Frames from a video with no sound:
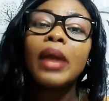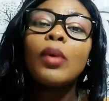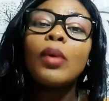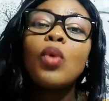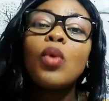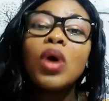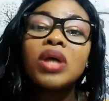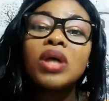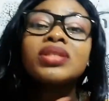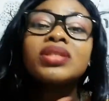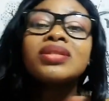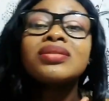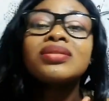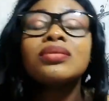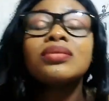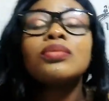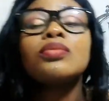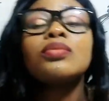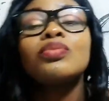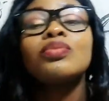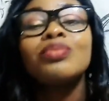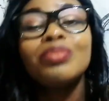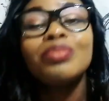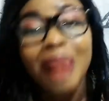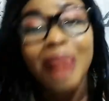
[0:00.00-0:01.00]
want to
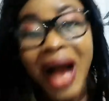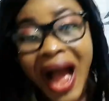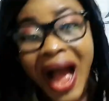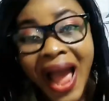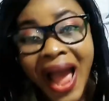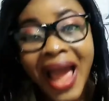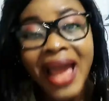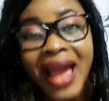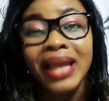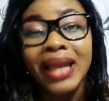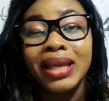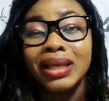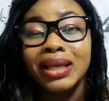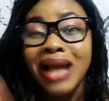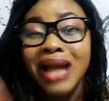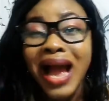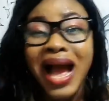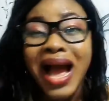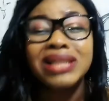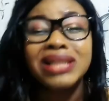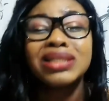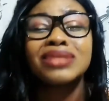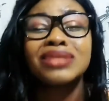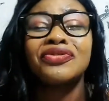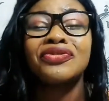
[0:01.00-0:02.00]
buy
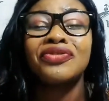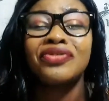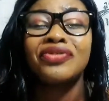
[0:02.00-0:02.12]
as